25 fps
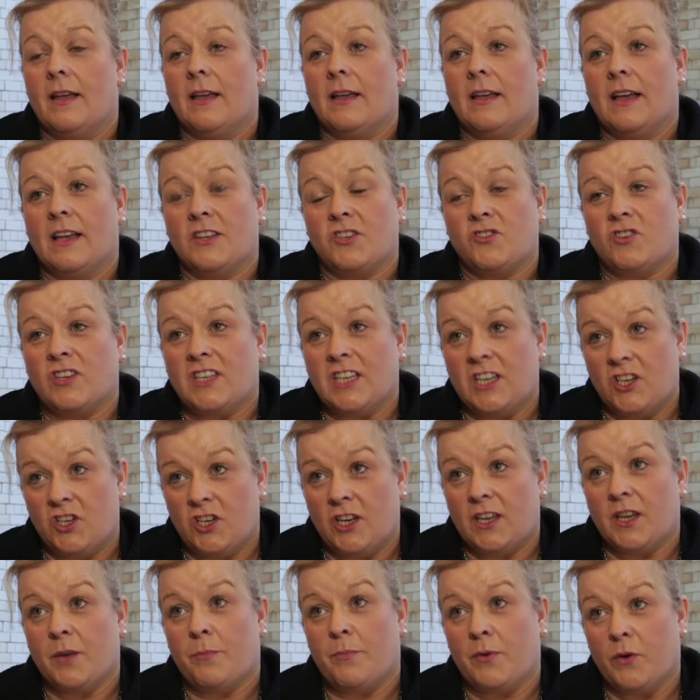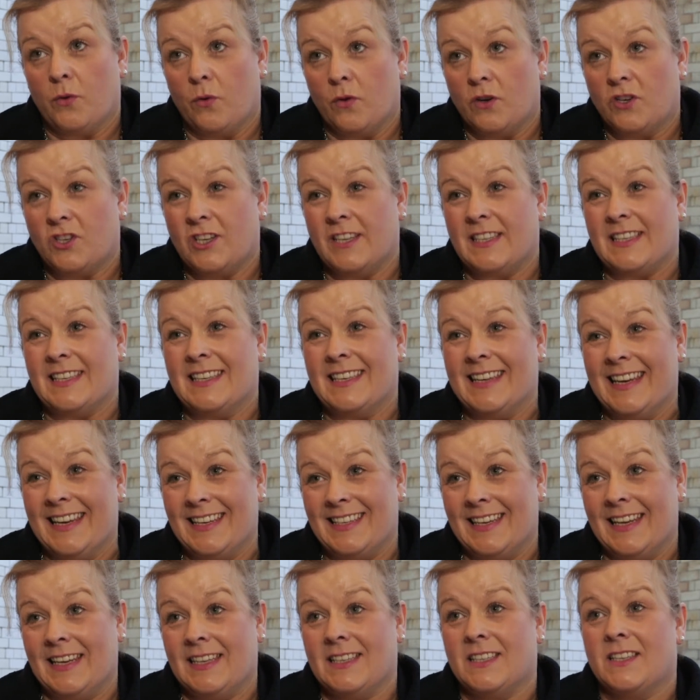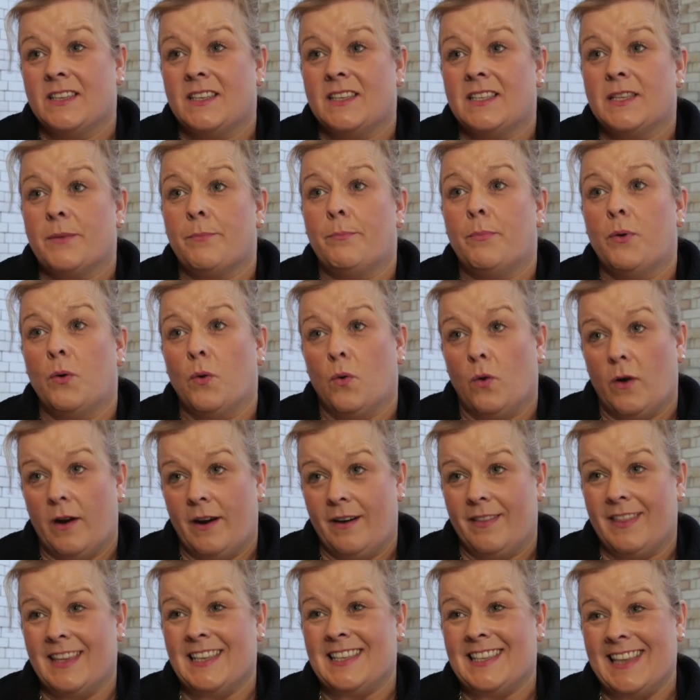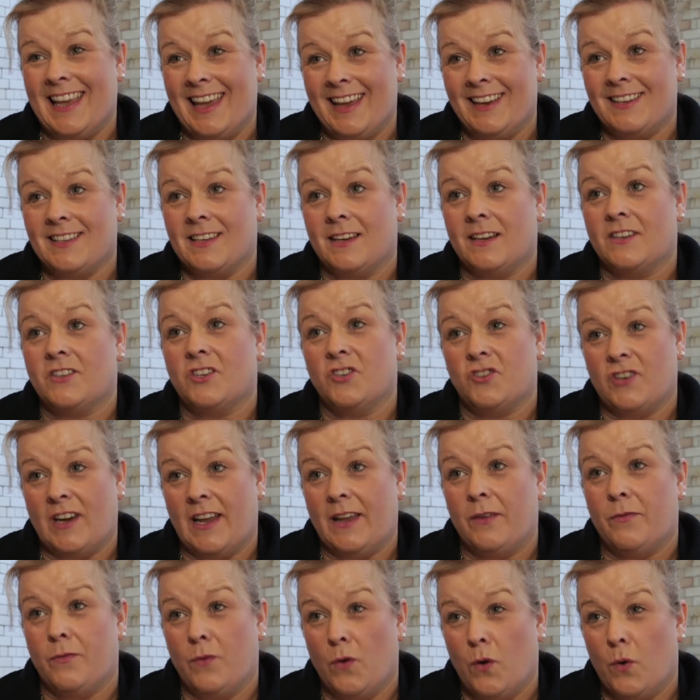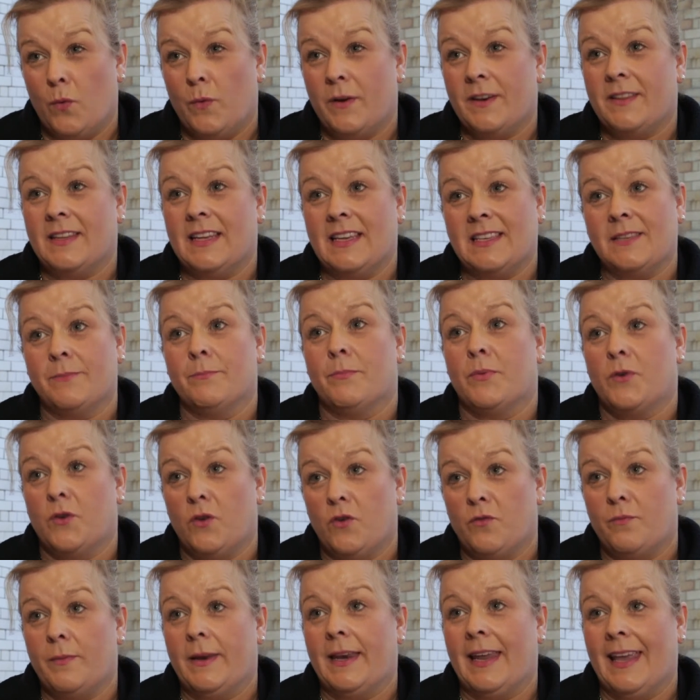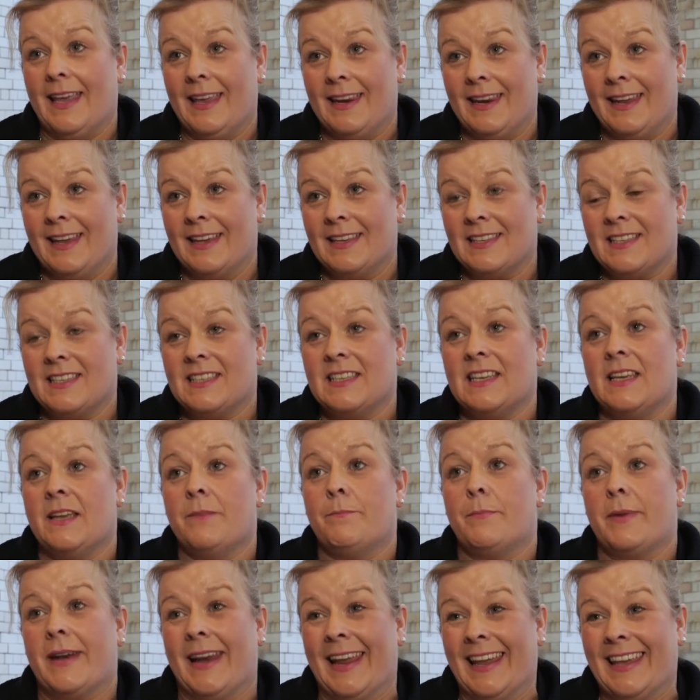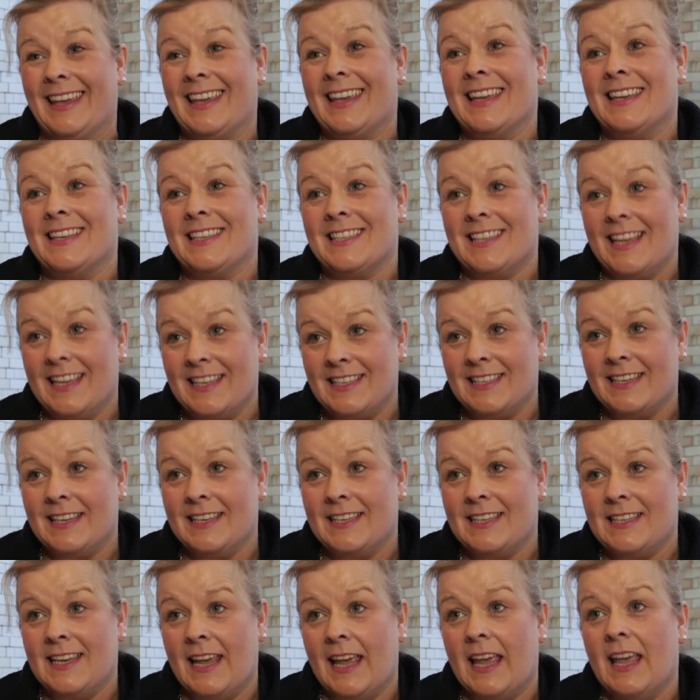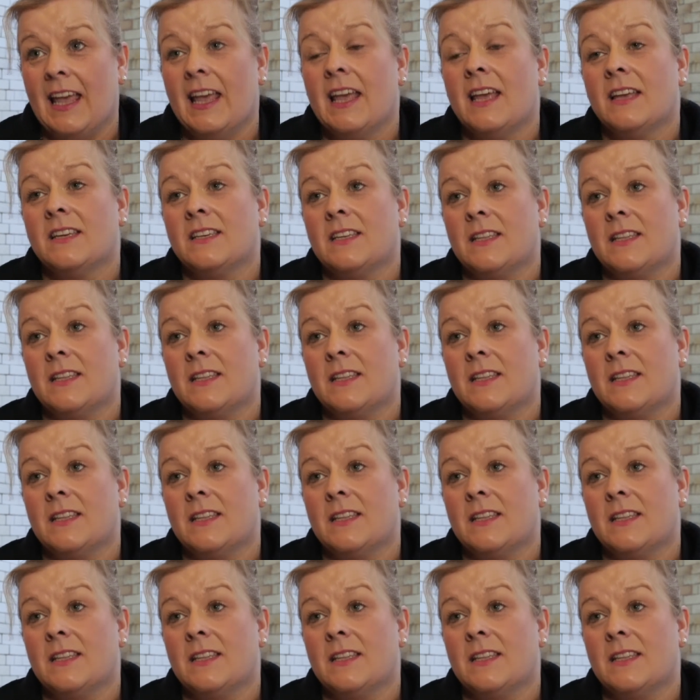a strategic approach is needed to support the sector to drive forward these improvement areas to bring consistency to